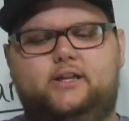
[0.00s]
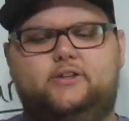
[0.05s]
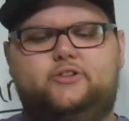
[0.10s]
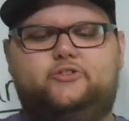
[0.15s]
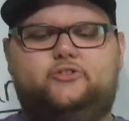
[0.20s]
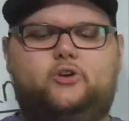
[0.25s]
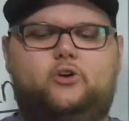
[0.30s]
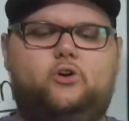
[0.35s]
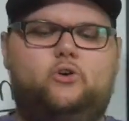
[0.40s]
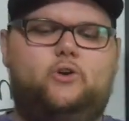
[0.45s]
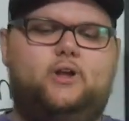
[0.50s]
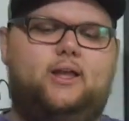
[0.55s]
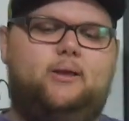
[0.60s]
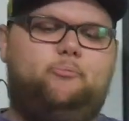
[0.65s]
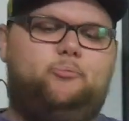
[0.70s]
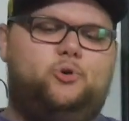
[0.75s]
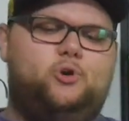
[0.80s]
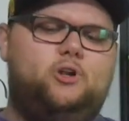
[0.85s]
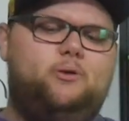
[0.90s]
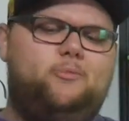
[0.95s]
So
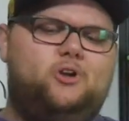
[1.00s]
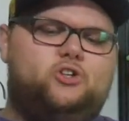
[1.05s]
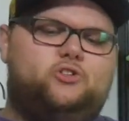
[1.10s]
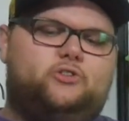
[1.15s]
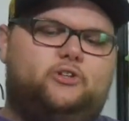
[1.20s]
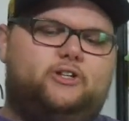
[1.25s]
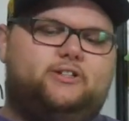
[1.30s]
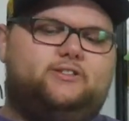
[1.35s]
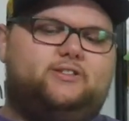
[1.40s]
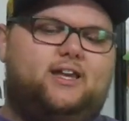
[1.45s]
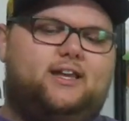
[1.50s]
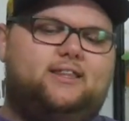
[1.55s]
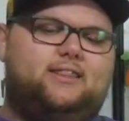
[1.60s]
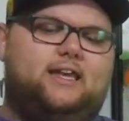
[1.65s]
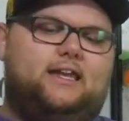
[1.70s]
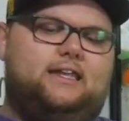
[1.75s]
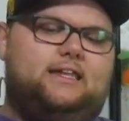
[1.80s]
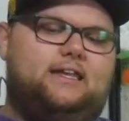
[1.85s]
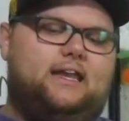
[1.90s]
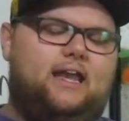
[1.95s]
it pretty much looks like
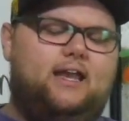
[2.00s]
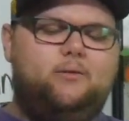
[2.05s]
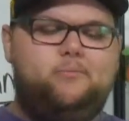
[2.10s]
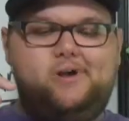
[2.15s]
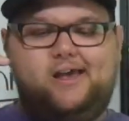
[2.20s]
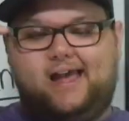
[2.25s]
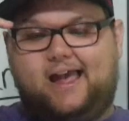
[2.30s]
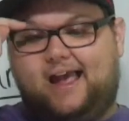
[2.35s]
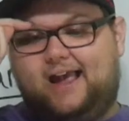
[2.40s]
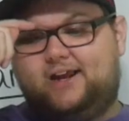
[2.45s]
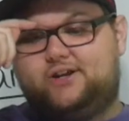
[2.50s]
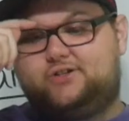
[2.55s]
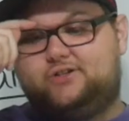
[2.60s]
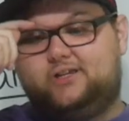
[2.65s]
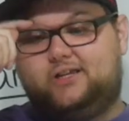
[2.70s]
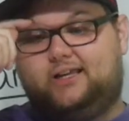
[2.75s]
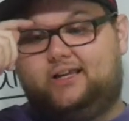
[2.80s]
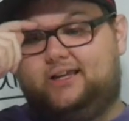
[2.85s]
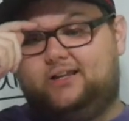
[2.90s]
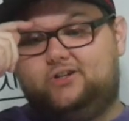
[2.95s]
that Yanma
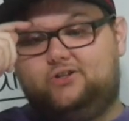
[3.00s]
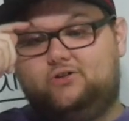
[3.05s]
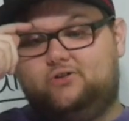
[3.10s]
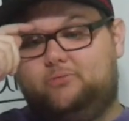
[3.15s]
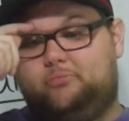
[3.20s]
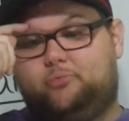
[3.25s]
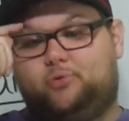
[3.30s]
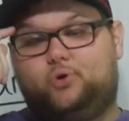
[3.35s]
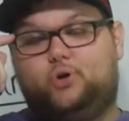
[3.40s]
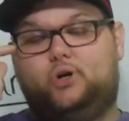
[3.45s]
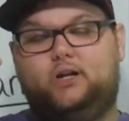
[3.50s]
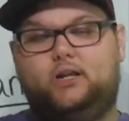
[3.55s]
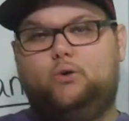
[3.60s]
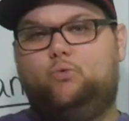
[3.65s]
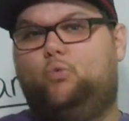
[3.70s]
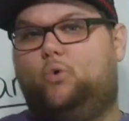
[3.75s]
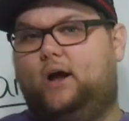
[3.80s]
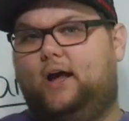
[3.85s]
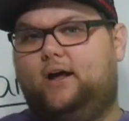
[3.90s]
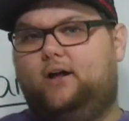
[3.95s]
actually can do pretty
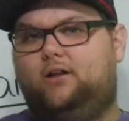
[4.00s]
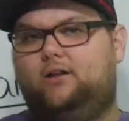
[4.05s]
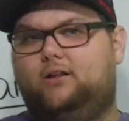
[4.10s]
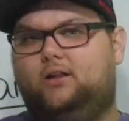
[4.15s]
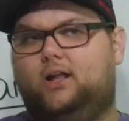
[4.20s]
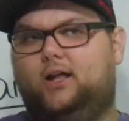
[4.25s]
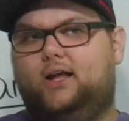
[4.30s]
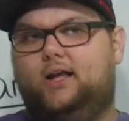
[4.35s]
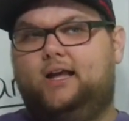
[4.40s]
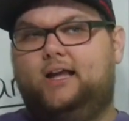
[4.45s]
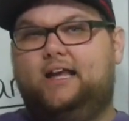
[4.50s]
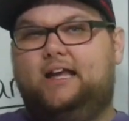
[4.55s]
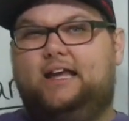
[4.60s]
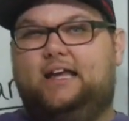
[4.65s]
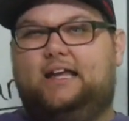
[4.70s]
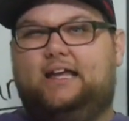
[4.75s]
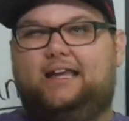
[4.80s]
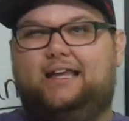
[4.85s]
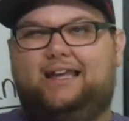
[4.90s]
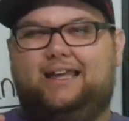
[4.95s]
well
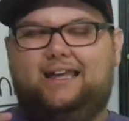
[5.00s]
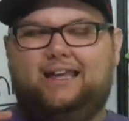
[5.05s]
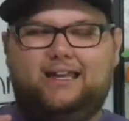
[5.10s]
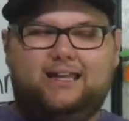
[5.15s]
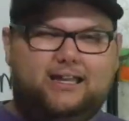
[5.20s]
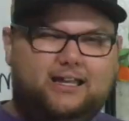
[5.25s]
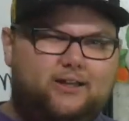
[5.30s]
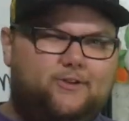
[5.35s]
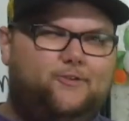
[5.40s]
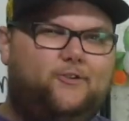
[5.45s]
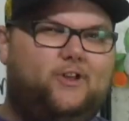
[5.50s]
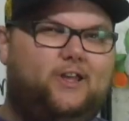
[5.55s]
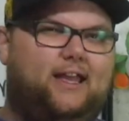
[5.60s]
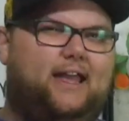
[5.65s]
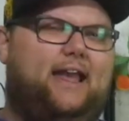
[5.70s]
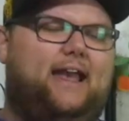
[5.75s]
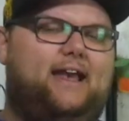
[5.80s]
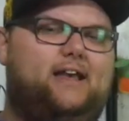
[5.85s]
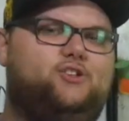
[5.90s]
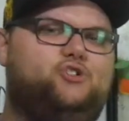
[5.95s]
if
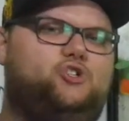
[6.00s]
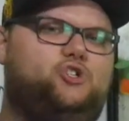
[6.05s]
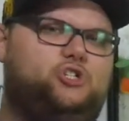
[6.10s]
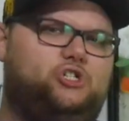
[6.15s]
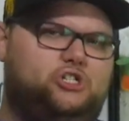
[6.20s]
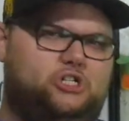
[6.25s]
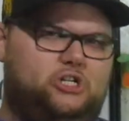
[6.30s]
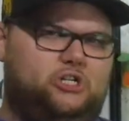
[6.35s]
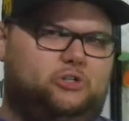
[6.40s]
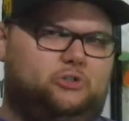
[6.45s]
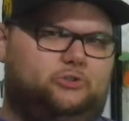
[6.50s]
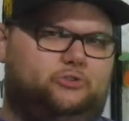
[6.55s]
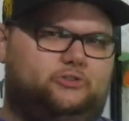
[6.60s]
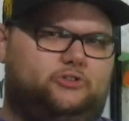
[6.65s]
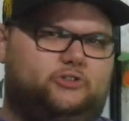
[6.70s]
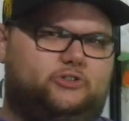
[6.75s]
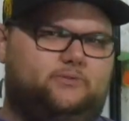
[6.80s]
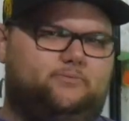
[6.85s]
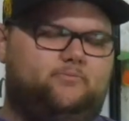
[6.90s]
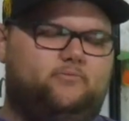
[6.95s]
it has
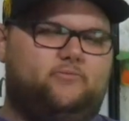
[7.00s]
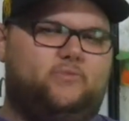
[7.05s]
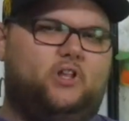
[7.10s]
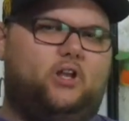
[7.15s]
shields.